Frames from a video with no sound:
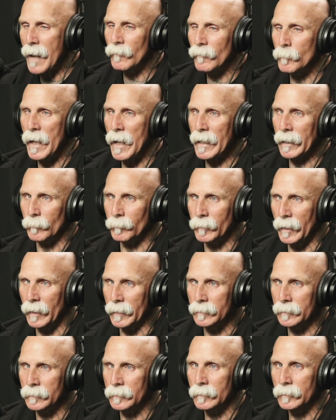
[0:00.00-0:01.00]
backup
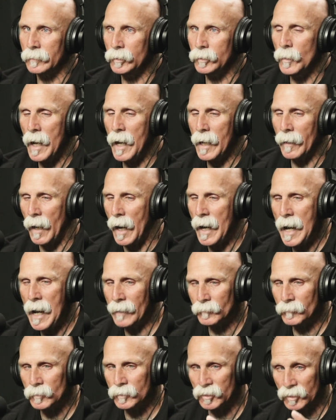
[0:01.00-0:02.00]
plan. I have
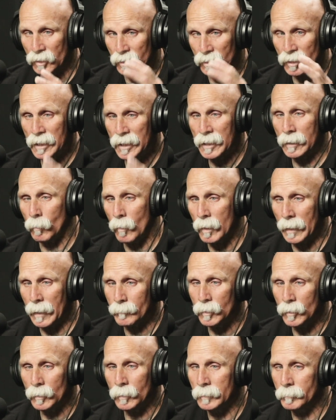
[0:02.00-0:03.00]
to succeed at what I'm
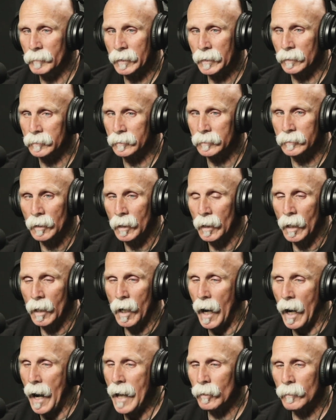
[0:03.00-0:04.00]
doing because
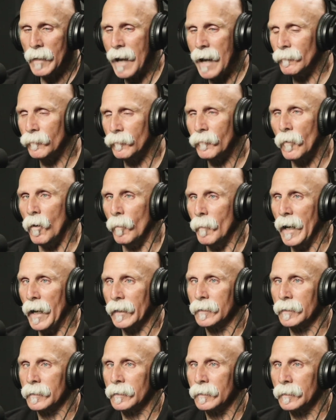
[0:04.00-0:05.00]
I don't have a fallback.
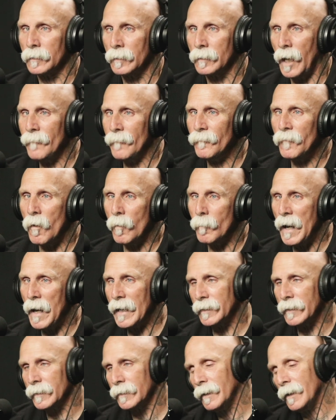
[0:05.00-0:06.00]
I fall back,
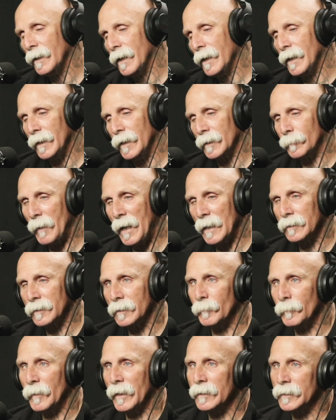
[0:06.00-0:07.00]
it's back to
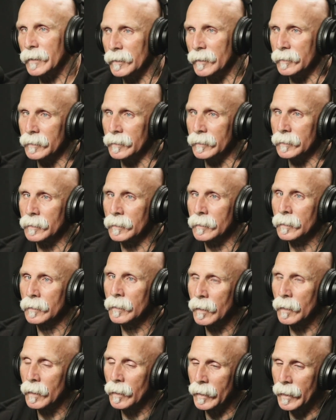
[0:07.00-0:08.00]
the penitentiary.
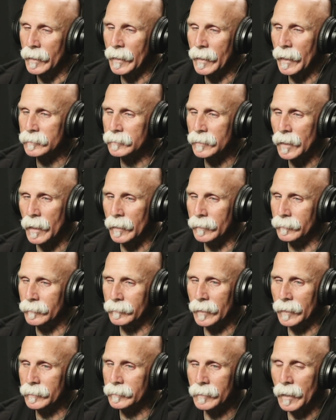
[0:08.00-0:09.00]
And that's not
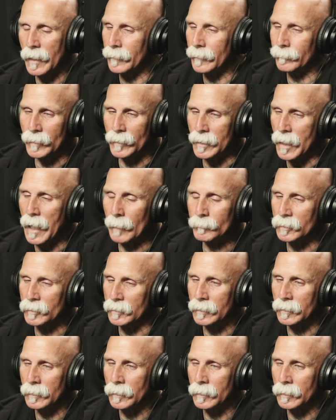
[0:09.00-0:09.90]
an option.